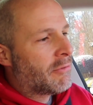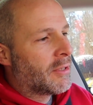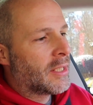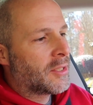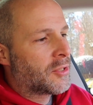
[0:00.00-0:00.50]

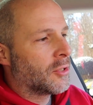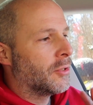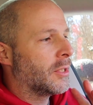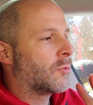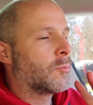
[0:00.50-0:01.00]
finish
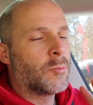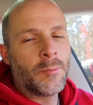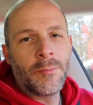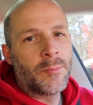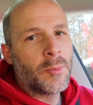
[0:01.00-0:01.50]
so it's
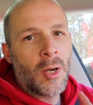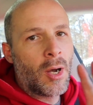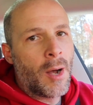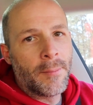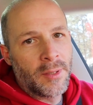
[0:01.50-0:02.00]

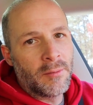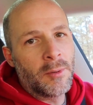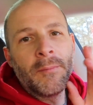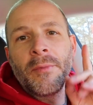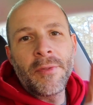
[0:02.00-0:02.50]

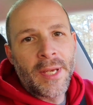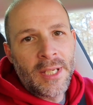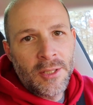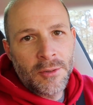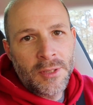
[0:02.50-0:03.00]
unbelievable
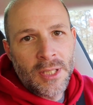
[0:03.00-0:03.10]
thank you